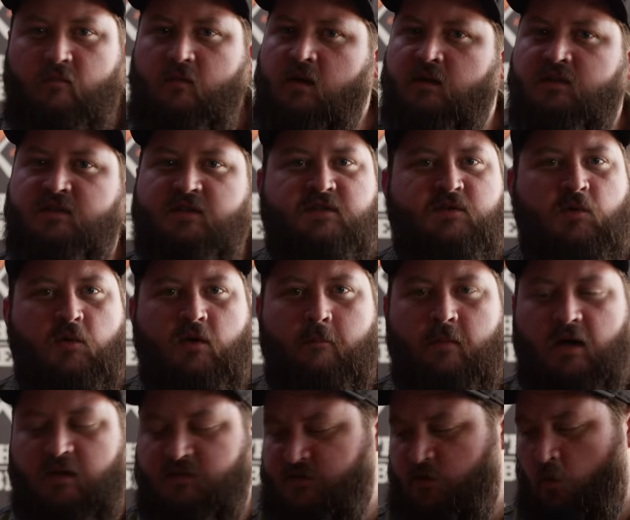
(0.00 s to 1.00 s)
it just sort of
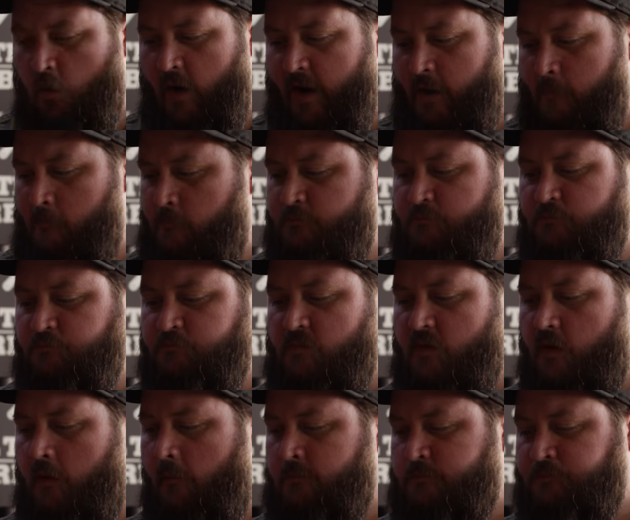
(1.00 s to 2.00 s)
melts away.
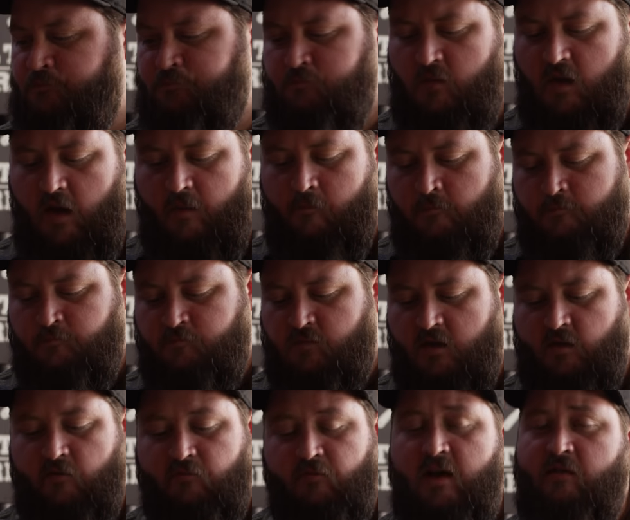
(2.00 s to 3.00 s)

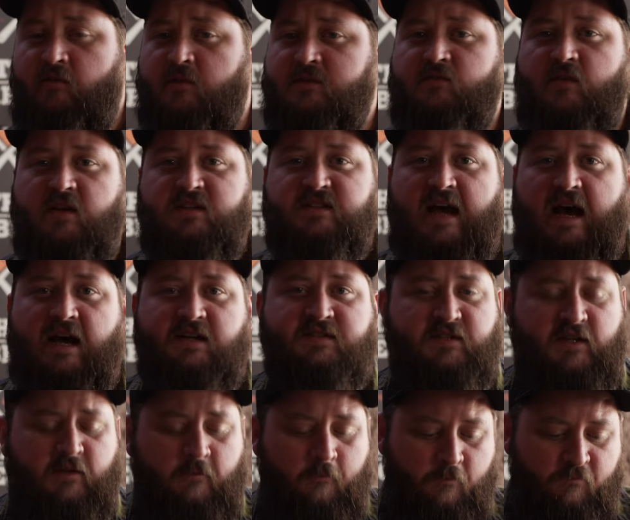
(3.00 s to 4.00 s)
And the flavor is
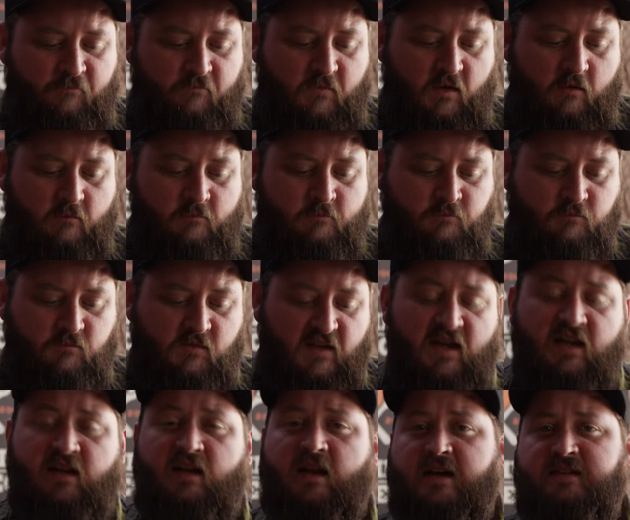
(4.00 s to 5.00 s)
fantastic.
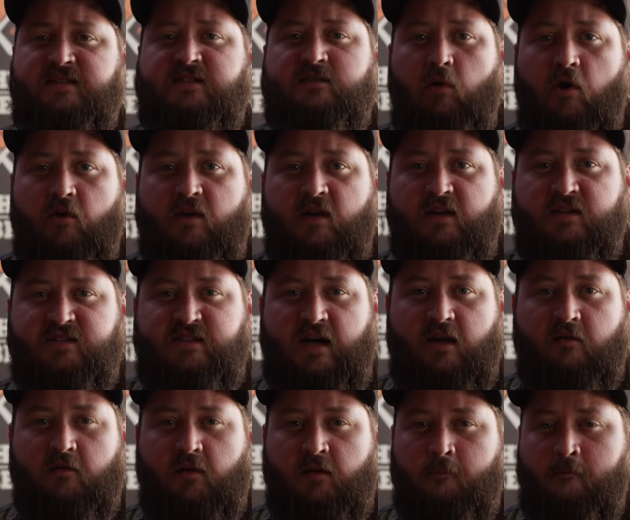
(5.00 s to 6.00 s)
Getting nice smokiness
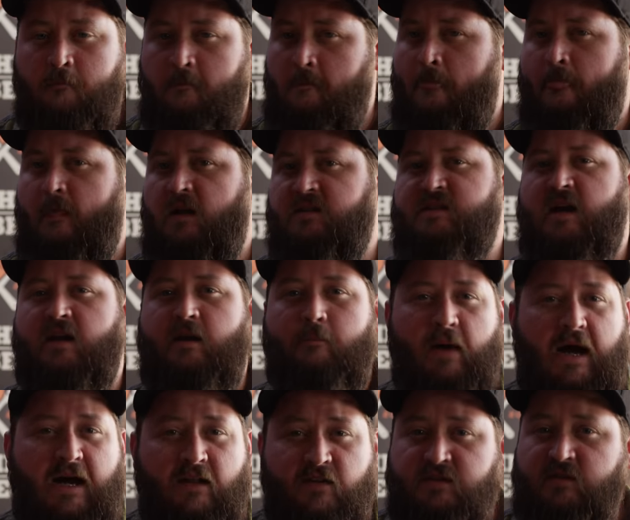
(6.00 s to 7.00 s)
out of it. It's got a
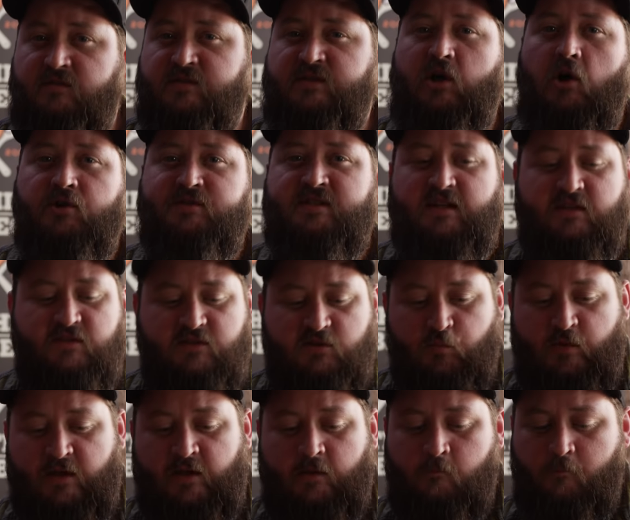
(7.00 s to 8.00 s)
balance of salty and
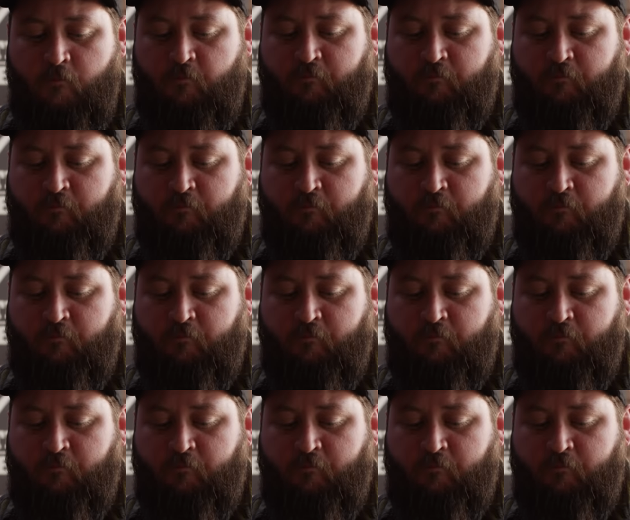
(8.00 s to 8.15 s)
sweet